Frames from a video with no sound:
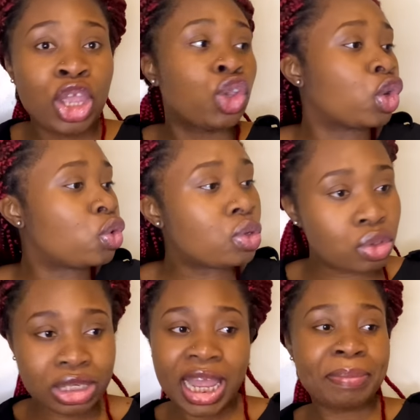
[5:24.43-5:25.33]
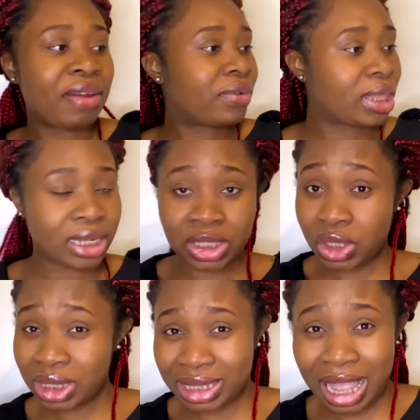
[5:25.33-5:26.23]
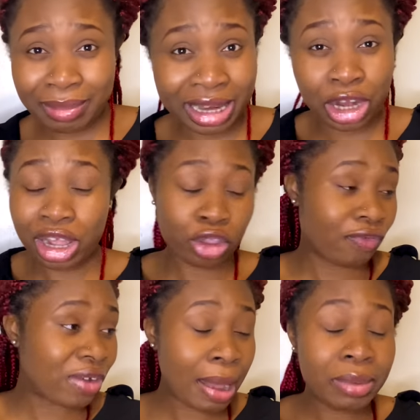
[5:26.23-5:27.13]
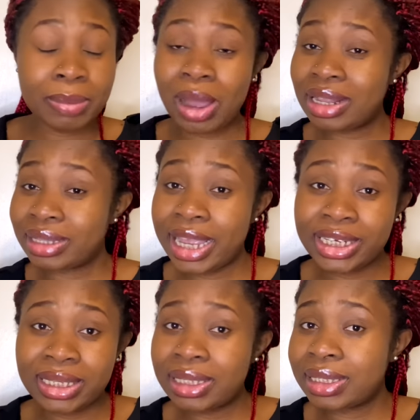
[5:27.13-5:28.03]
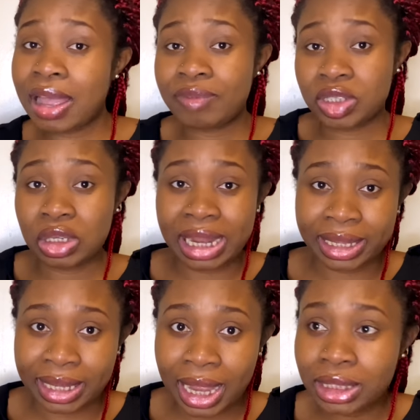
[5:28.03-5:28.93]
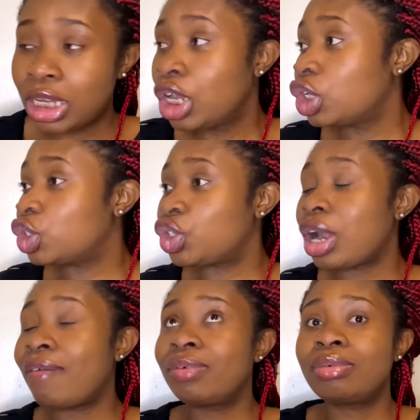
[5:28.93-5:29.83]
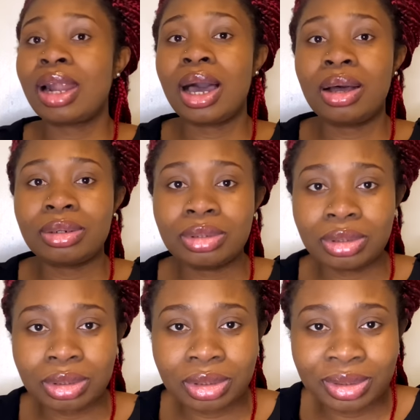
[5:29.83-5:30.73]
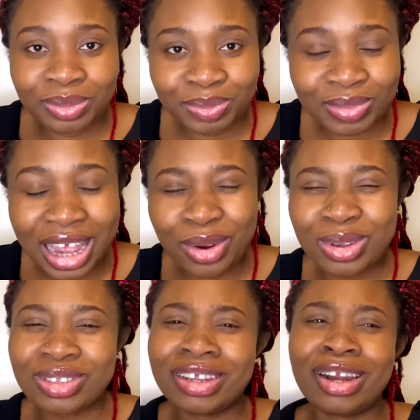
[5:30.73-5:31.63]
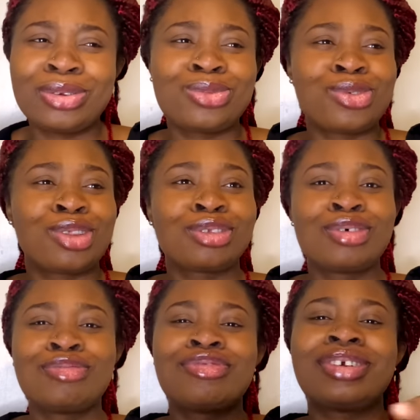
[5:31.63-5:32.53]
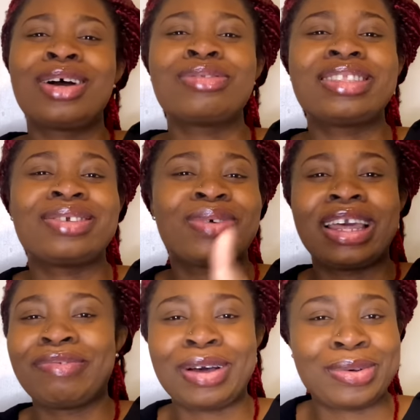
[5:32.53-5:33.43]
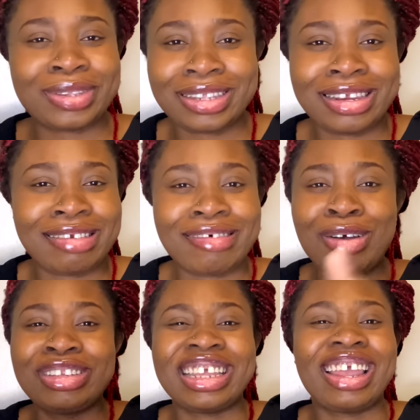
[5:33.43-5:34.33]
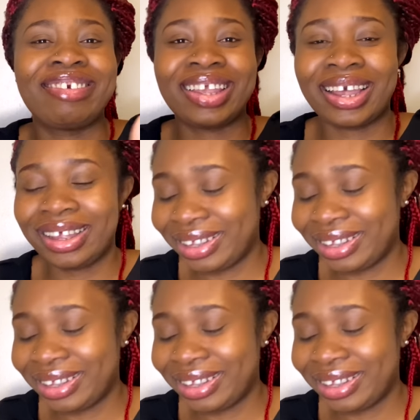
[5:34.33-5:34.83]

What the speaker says: You're used to them, everything is just them, they're like your family. But as agency staff, it's not like that. You travel around, I don't want to say around the world, around the whatever, I would say around the area.